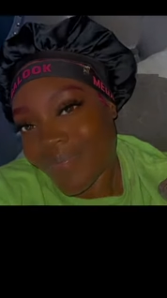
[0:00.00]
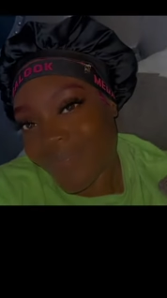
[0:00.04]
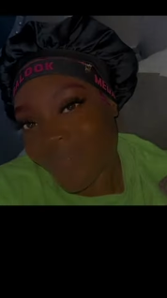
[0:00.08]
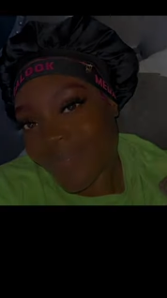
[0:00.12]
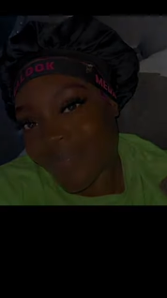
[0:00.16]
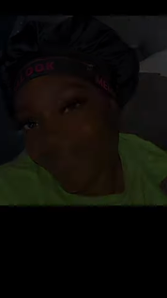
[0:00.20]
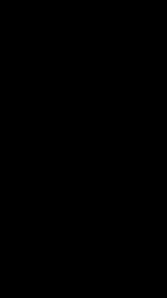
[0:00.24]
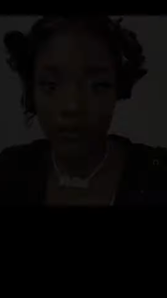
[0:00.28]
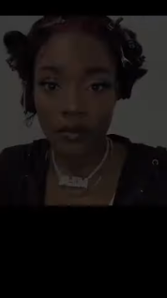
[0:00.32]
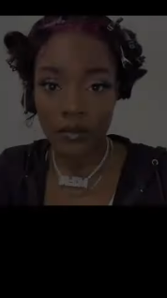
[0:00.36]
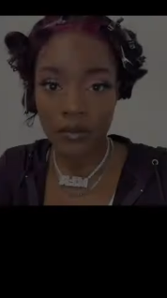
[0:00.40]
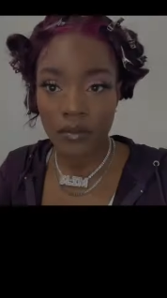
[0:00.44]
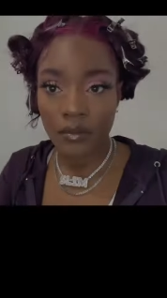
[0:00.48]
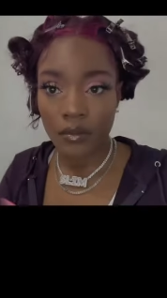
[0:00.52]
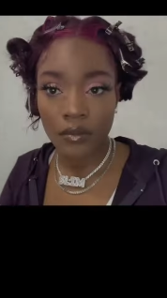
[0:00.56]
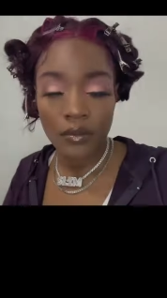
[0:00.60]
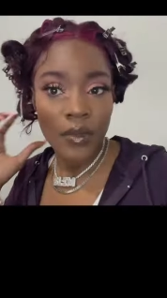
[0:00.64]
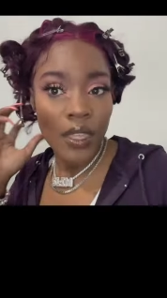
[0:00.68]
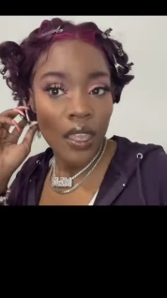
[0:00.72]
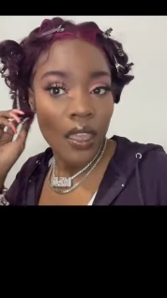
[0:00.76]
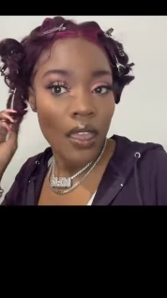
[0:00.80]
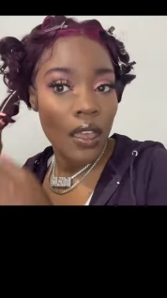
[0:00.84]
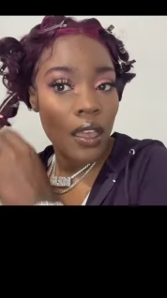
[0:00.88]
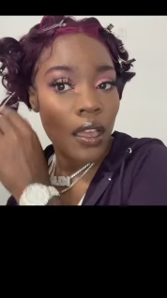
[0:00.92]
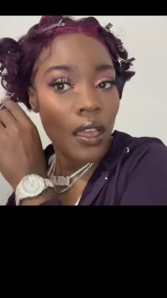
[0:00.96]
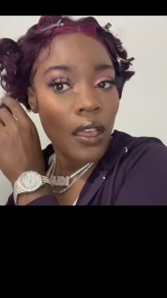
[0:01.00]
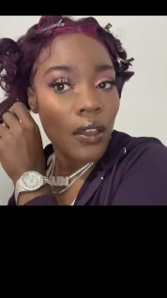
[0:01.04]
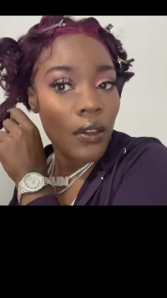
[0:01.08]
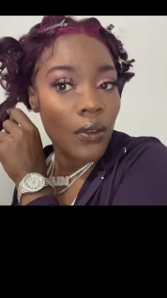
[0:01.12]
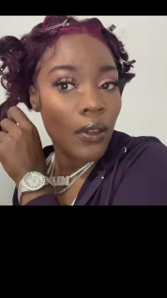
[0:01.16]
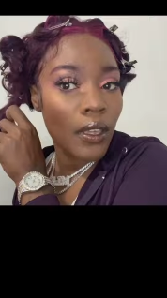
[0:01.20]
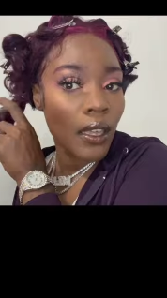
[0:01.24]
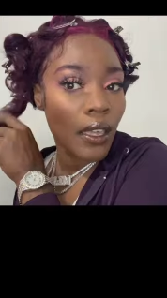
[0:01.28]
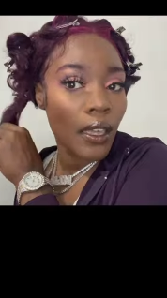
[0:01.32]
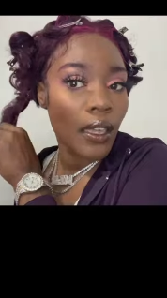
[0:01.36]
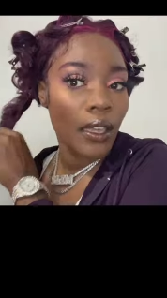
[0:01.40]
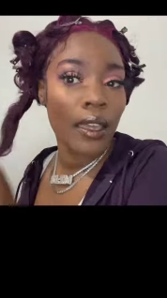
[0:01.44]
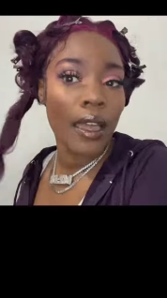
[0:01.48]
Boom, the next
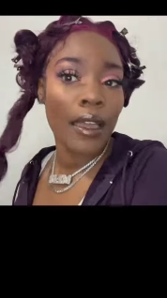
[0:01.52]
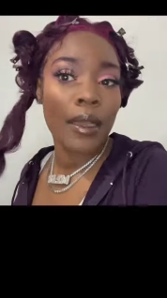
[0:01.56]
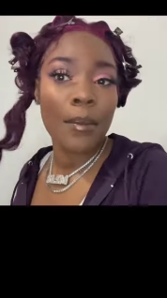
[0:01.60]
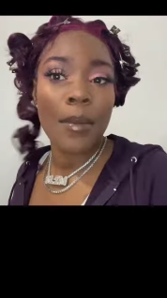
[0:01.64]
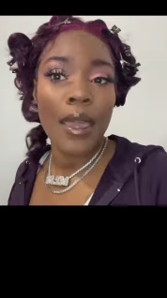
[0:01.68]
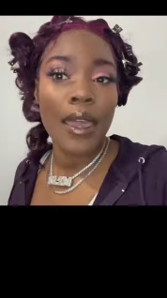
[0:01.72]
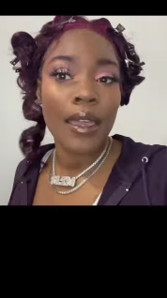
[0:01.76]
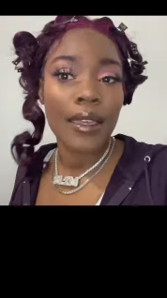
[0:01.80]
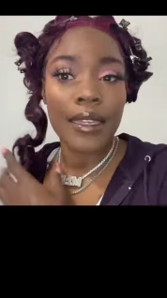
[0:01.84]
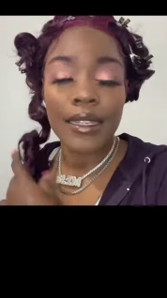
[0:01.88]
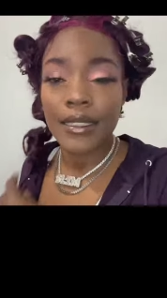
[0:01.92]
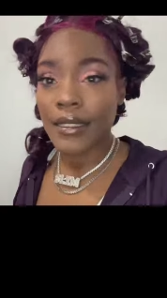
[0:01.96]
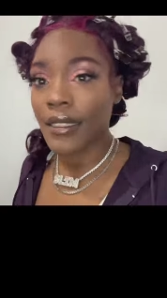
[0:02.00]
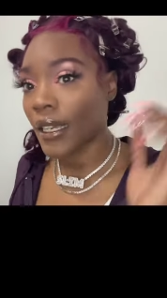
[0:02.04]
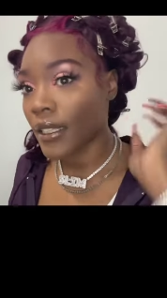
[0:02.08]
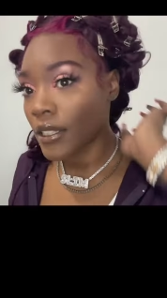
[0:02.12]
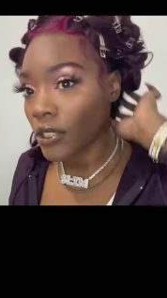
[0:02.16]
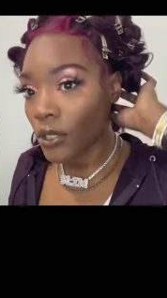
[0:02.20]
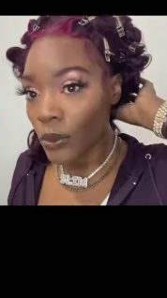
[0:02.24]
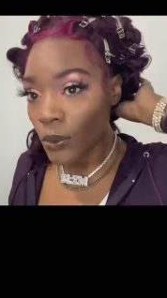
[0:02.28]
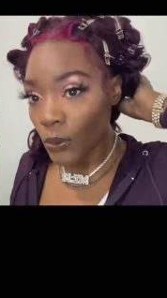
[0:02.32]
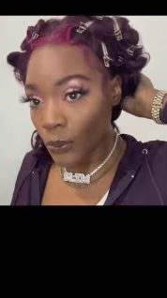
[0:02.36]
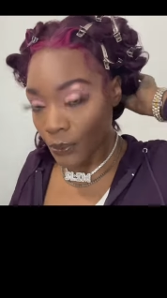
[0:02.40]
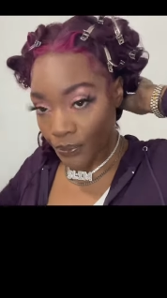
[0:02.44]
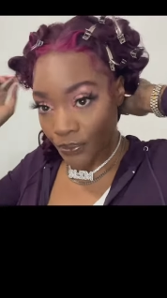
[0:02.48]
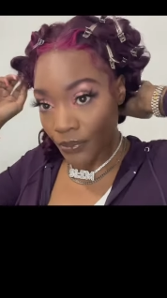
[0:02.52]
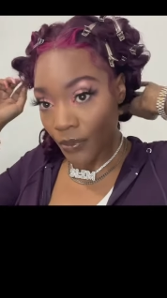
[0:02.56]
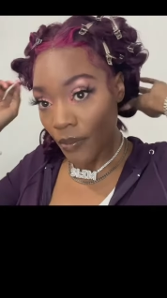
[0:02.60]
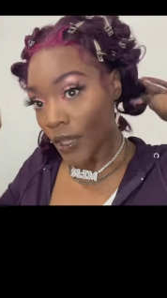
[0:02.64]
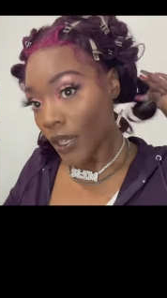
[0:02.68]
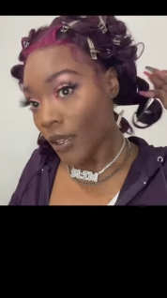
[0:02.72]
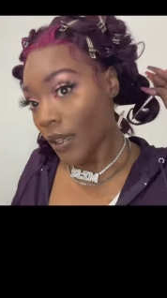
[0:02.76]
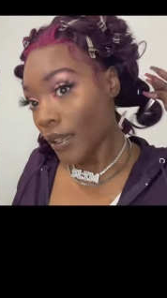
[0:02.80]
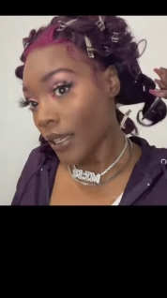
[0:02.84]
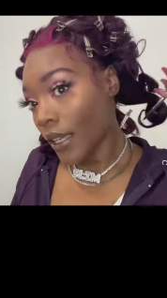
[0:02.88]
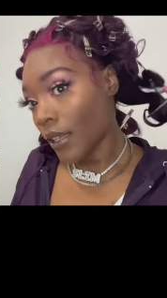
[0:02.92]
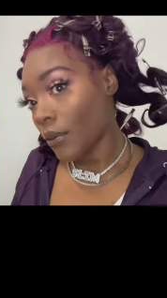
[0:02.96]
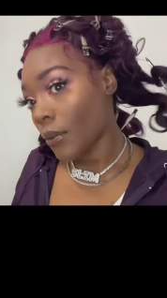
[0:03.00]
day we all made up,
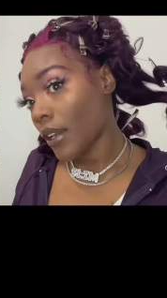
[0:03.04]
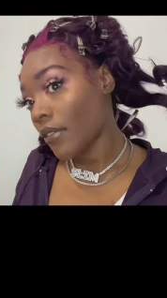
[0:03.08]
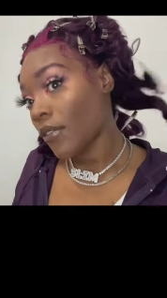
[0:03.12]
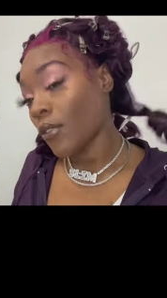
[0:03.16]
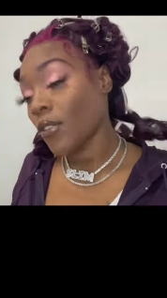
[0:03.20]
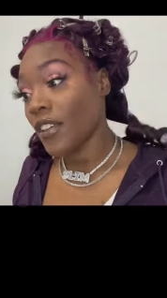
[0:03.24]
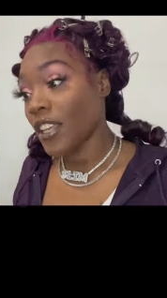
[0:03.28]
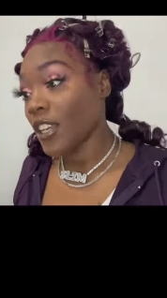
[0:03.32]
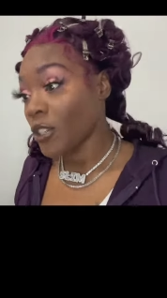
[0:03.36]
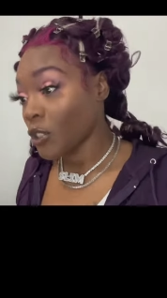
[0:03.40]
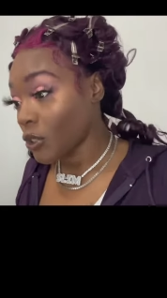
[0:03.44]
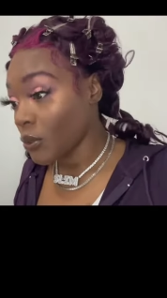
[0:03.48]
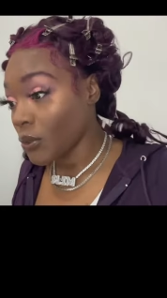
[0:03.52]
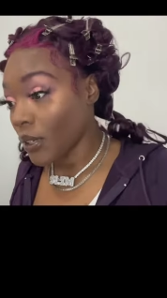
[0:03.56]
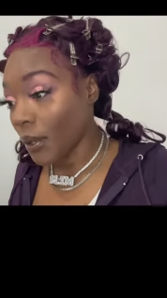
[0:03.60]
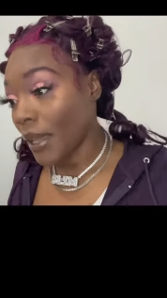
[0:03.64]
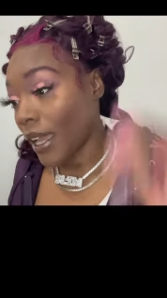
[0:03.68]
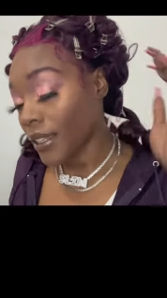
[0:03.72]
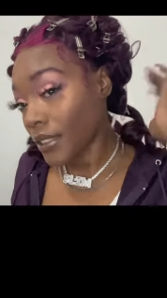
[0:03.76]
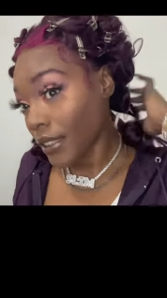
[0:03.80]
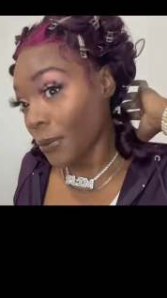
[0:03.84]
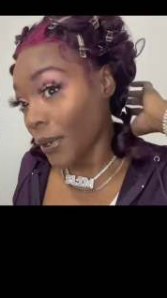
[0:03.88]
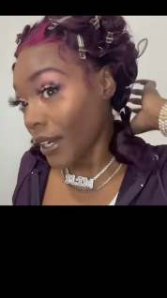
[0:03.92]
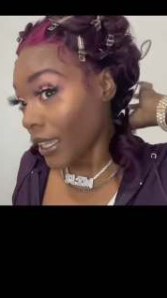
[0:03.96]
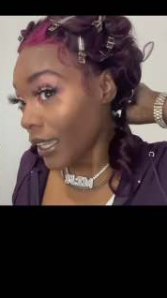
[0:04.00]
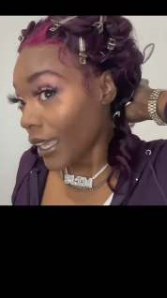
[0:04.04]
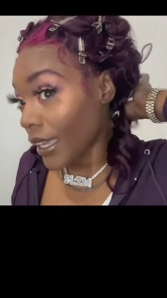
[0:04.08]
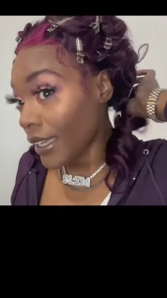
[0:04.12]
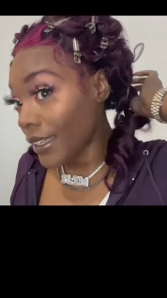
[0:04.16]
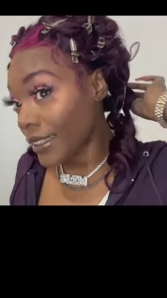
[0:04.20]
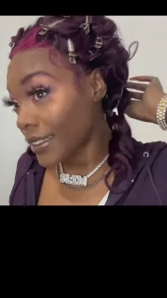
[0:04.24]
did up, pulling those pin